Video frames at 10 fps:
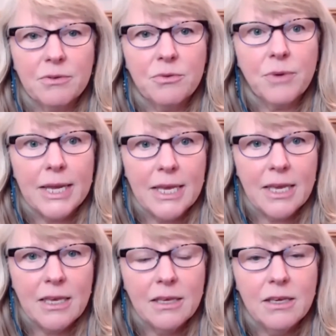
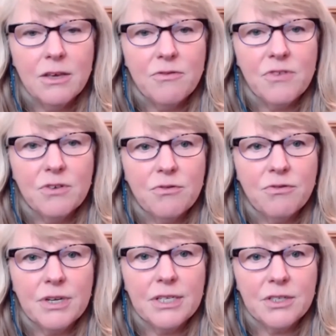Reiki, feel
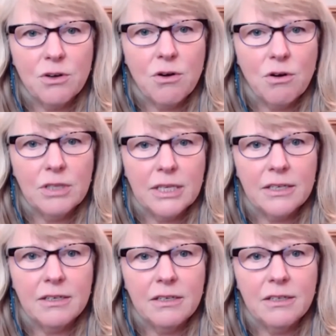free to call in